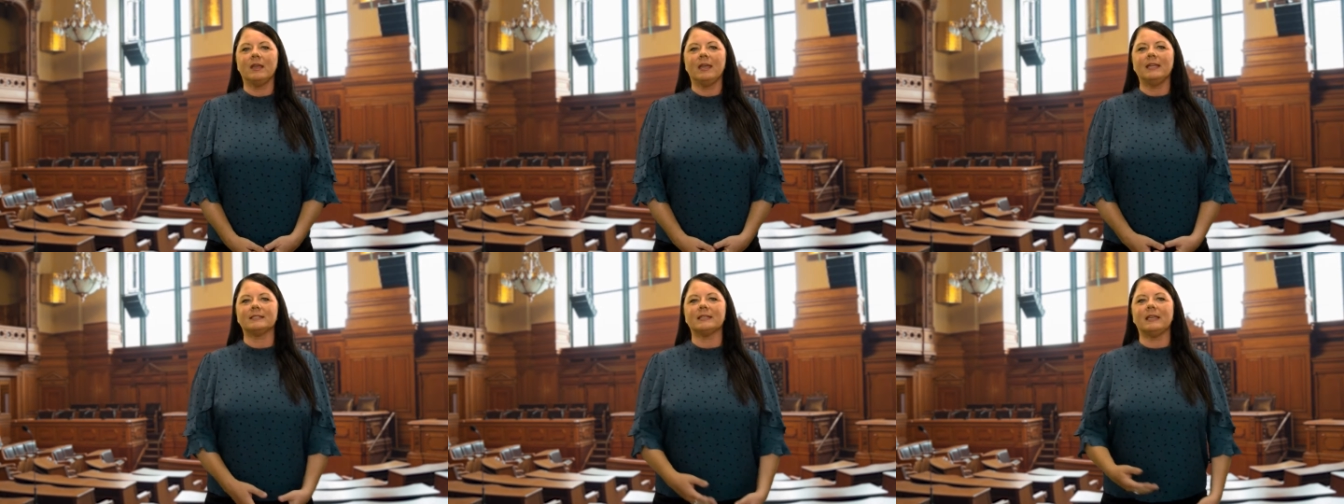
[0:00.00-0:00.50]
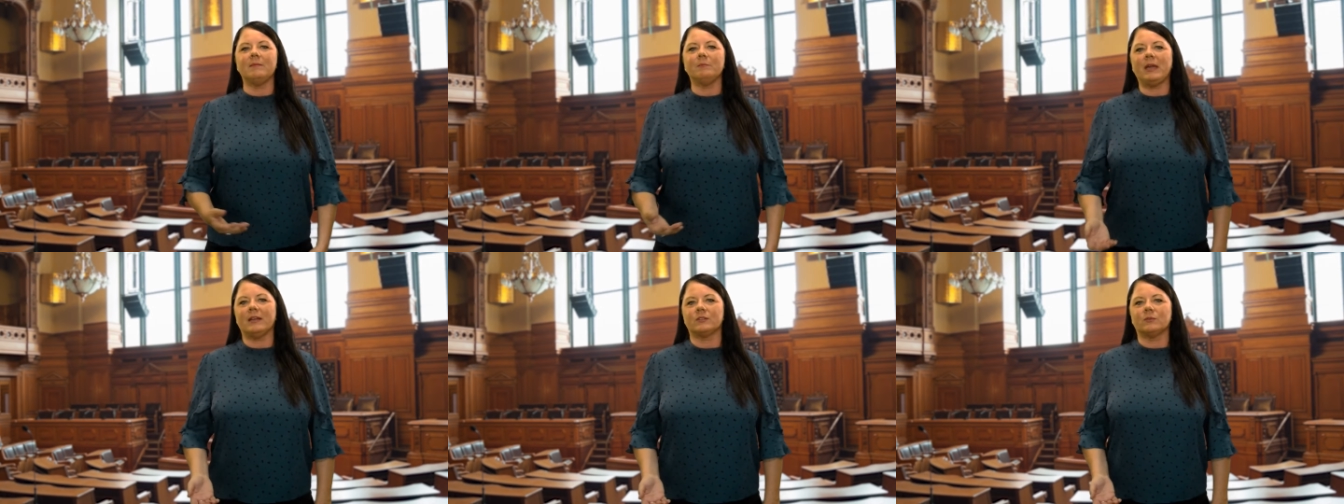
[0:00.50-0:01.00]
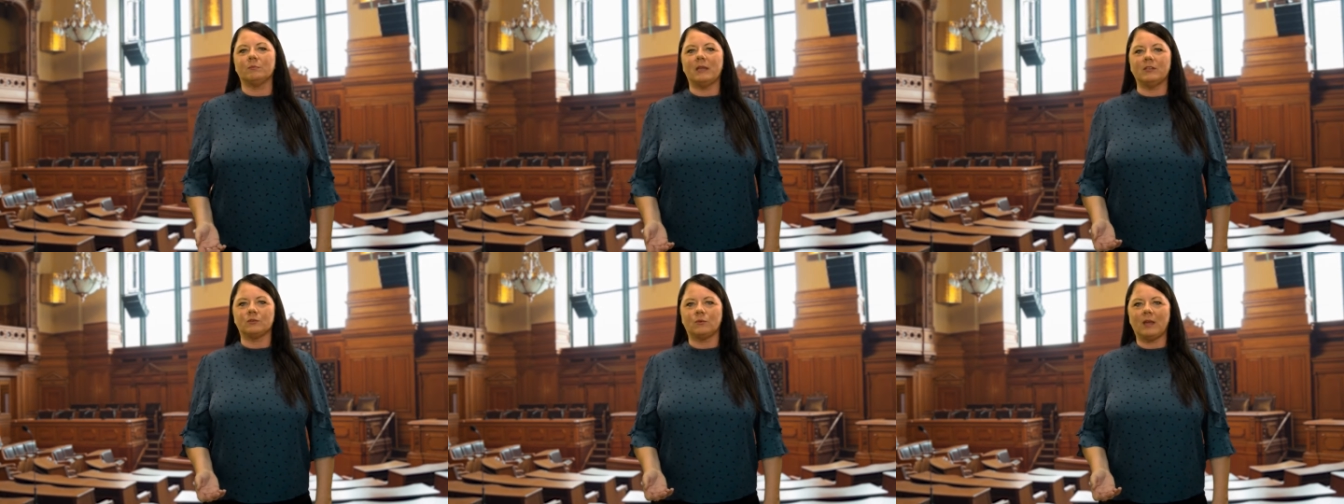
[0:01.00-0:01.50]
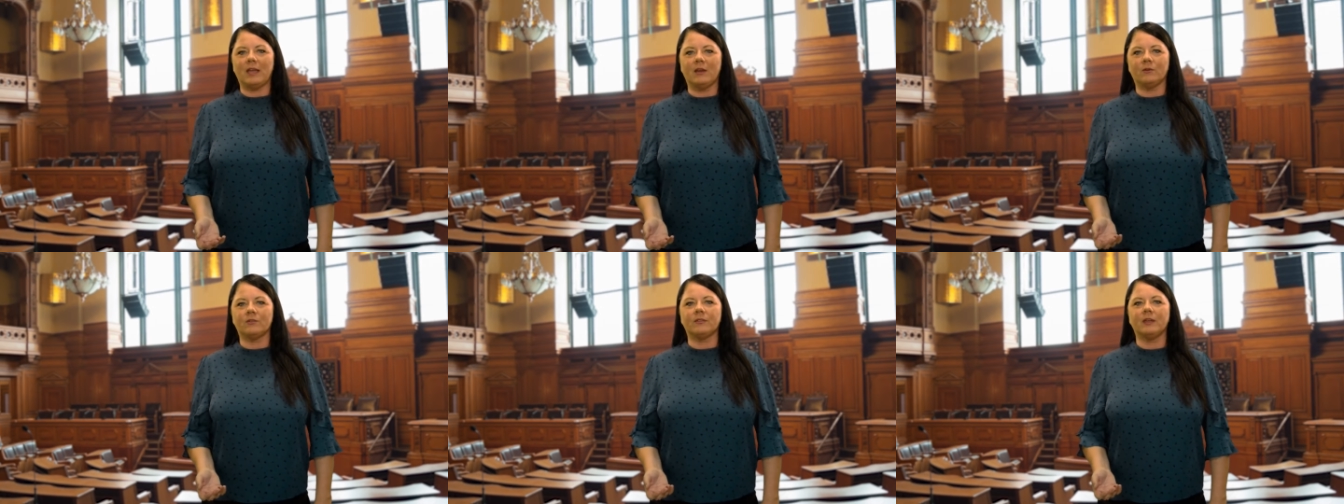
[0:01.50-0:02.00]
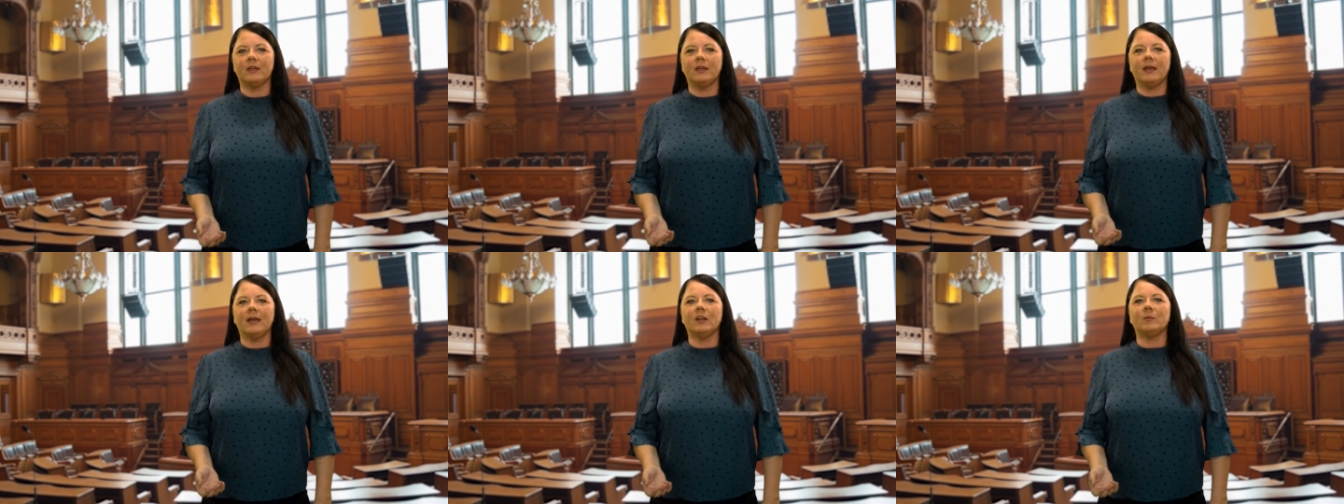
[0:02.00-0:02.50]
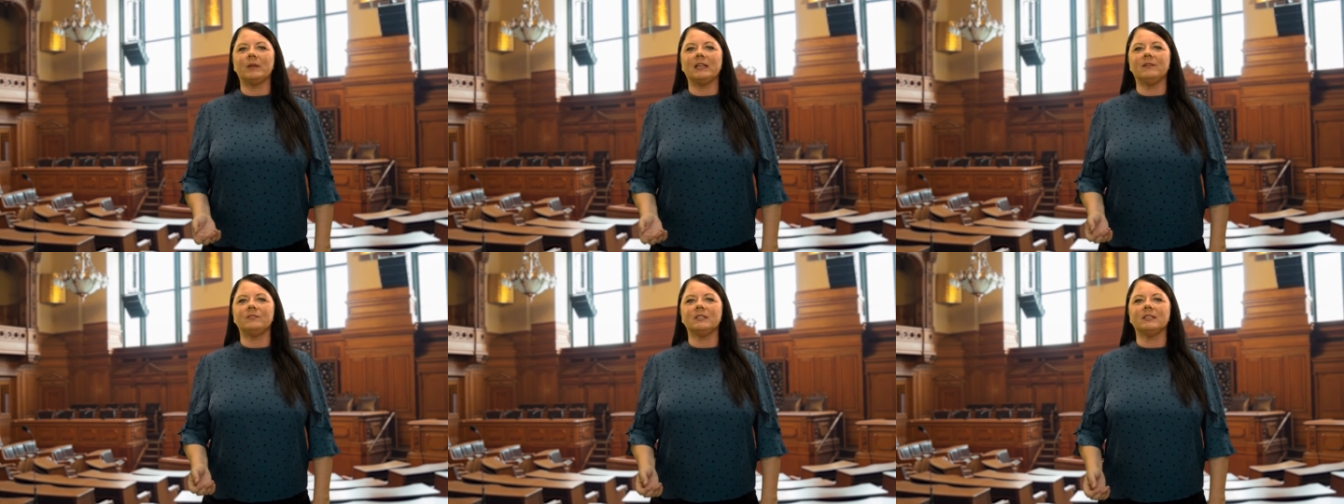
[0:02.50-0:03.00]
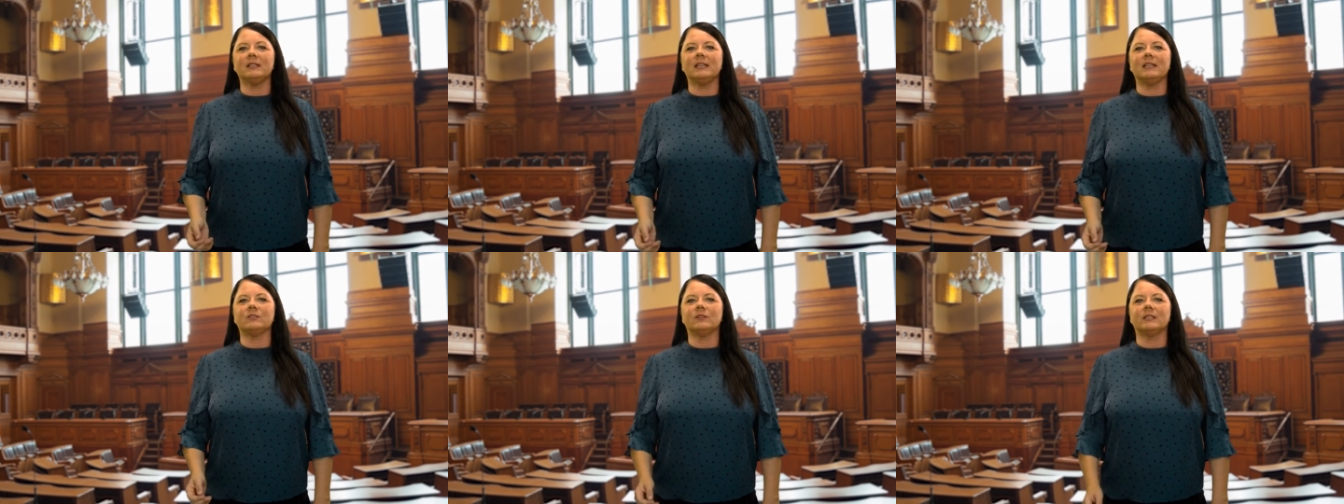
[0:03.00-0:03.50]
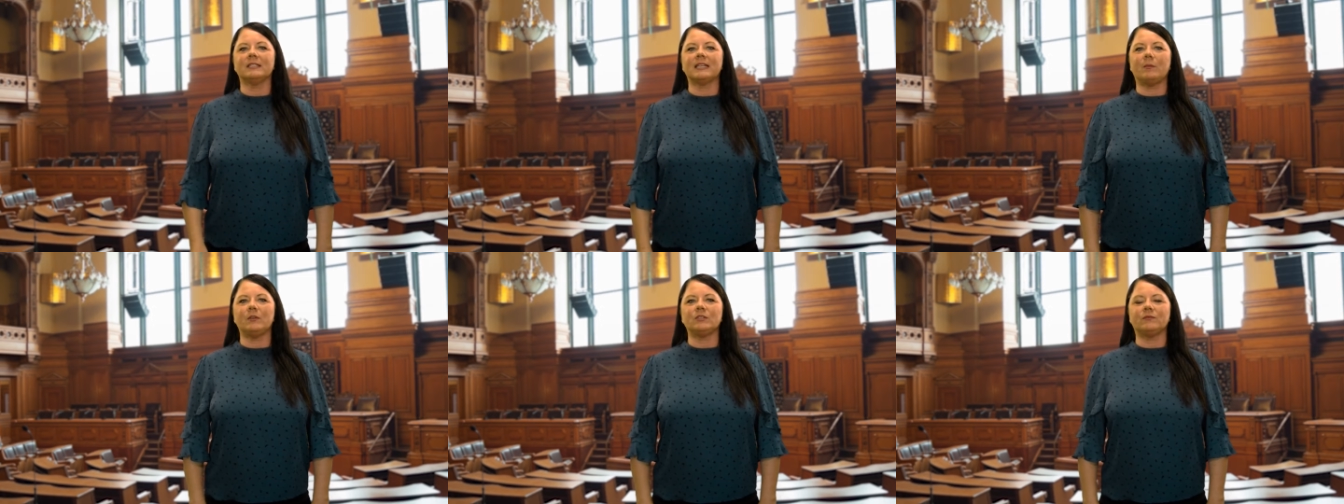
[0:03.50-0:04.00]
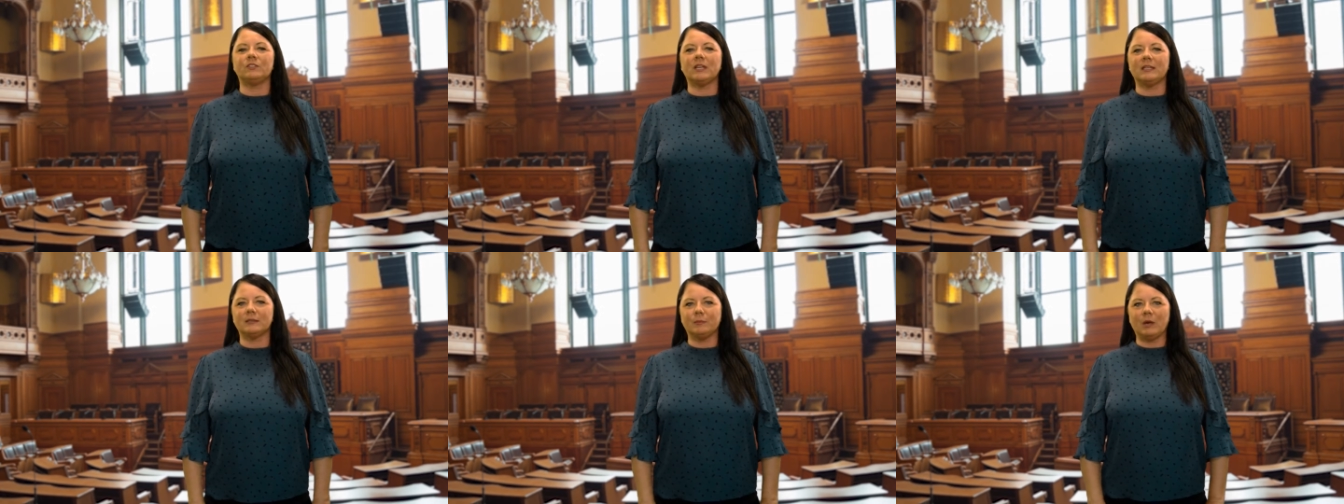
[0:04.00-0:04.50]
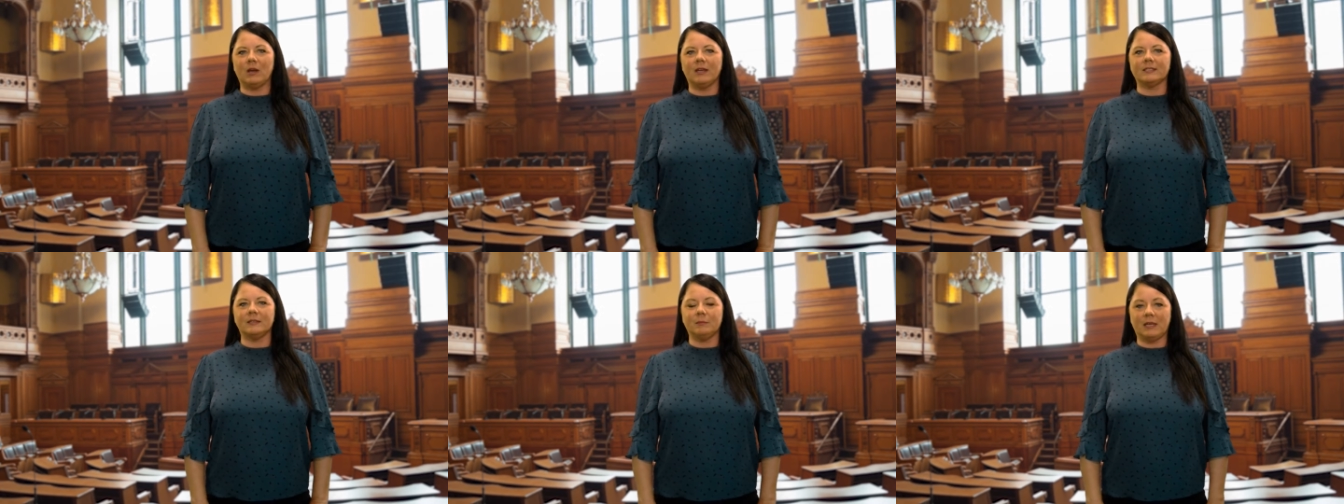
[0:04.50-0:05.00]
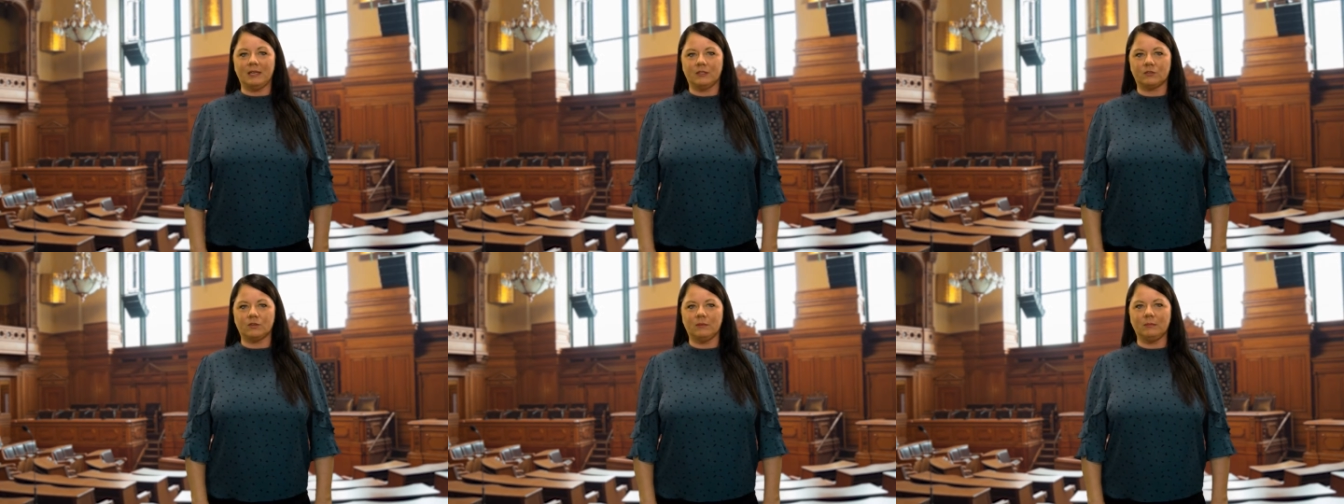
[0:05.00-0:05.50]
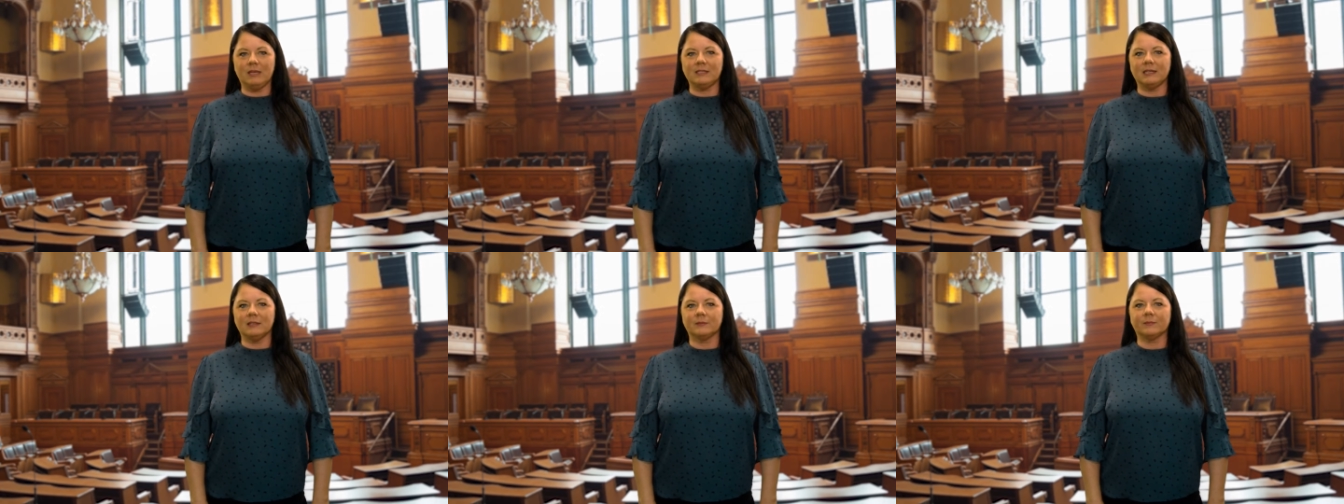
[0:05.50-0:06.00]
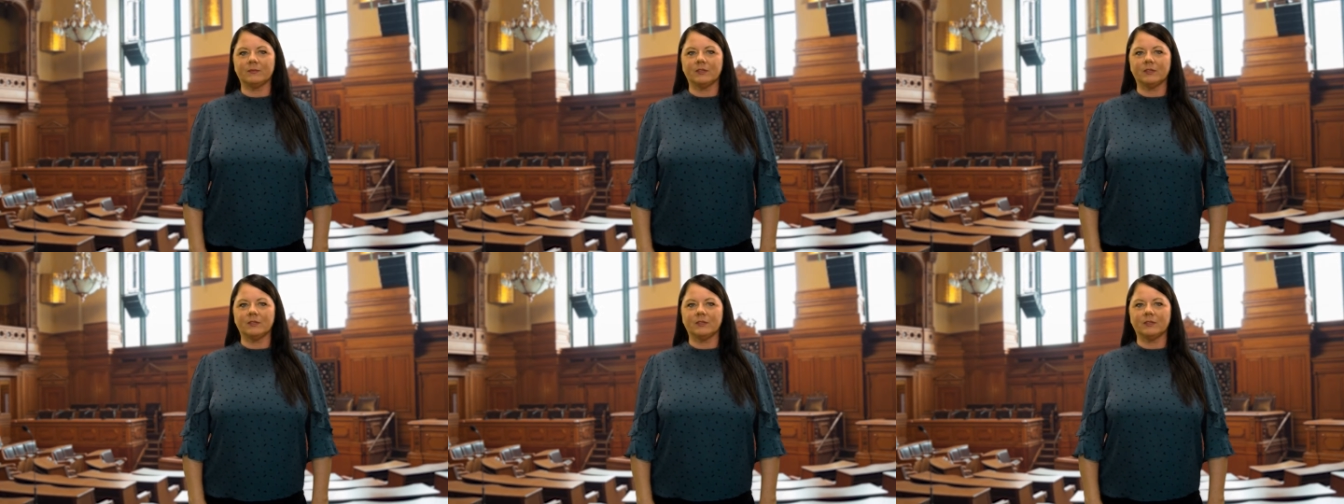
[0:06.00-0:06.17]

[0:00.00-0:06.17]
its impact on mental health, and I'll be lifting the lid on the damage of gender bias in mainstream media.